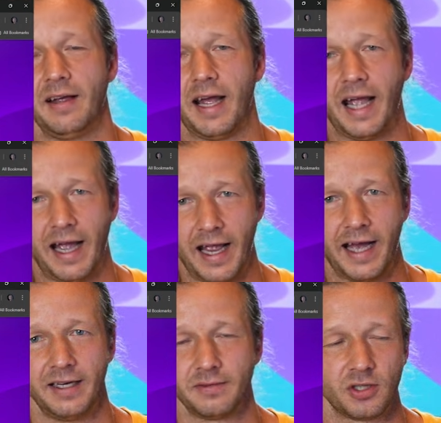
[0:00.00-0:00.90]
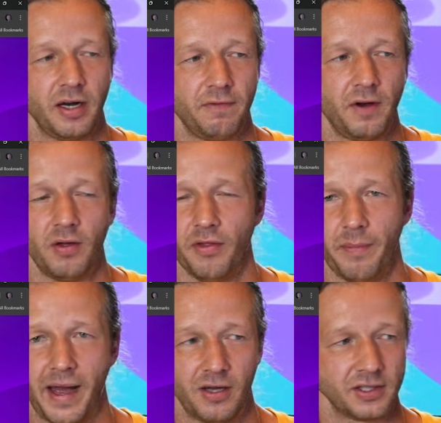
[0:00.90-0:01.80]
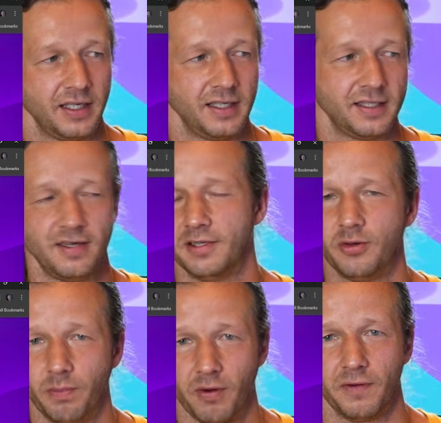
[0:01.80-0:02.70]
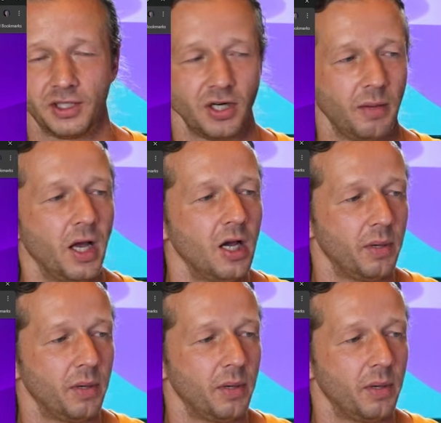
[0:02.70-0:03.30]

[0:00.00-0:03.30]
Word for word: I had it try to follow the mouse and it didn't do a perfect job.